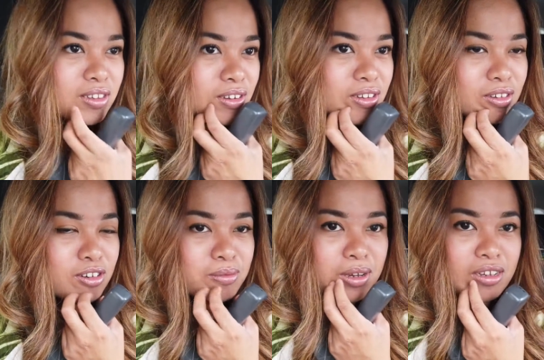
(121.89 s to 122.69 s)
sauce
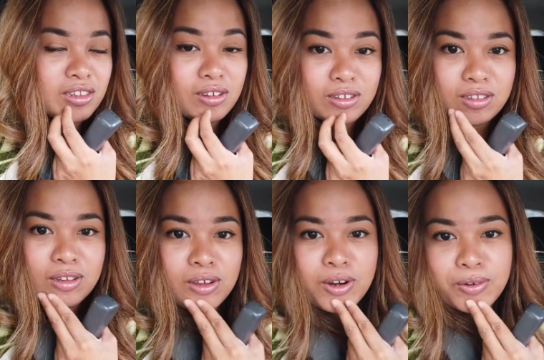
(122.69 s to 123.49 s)
or yung mga
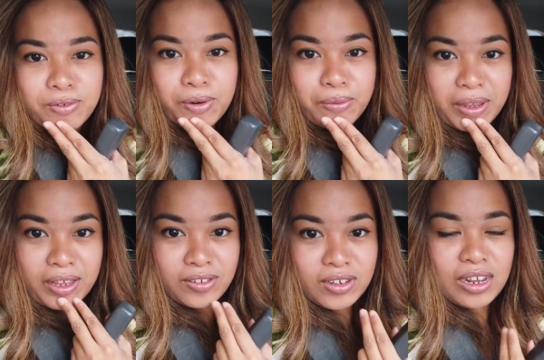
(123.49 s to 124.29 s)
sauce from
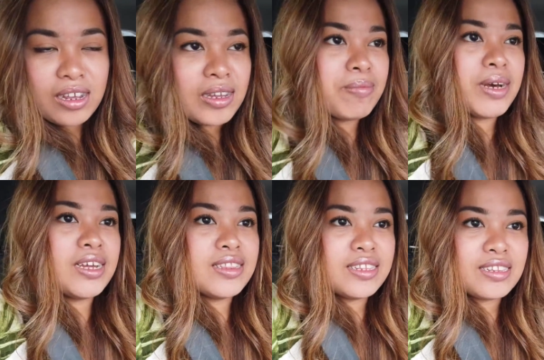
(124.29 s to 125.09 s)
Asia,
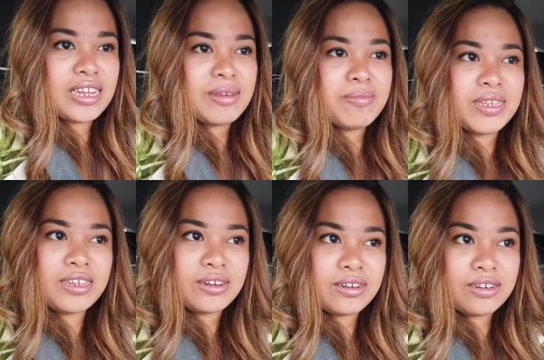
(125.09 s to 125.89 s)
but this time
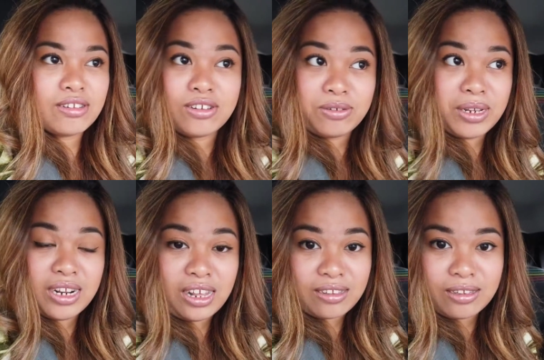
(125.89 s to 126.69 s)
she
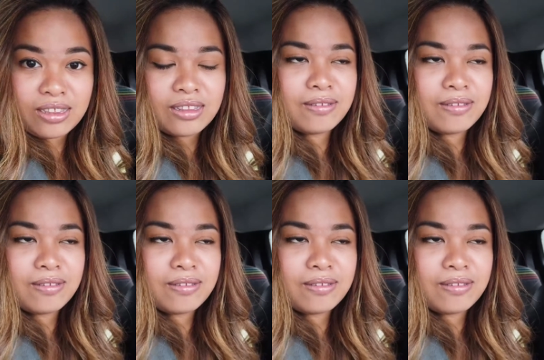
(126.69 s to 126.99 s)
really likes it,